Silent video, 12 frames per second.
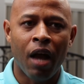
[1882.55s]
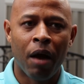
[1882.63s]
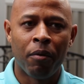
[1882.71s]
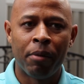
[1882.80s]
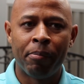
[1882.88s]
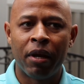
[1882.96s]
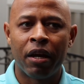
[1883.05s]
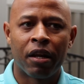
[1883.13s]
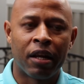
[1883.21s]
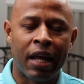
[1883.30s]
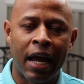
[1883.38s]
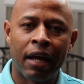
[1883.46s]
I wouldn't be here
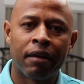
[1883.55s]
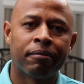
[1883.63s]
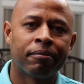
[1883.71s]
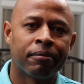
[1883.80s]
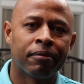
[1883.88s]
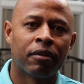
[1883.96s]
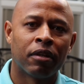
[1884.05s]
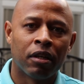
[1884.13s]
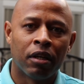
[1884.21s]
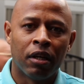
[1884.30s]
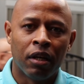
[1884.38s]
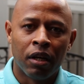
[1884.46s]
today.
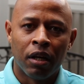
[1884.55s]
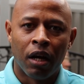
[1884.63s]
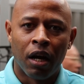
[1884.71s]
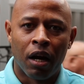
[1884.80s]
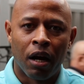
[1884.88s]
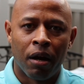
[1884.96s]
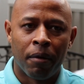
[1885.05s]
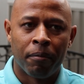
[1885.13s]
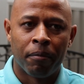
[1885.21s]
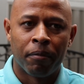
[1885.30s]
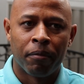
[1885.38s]
Uh,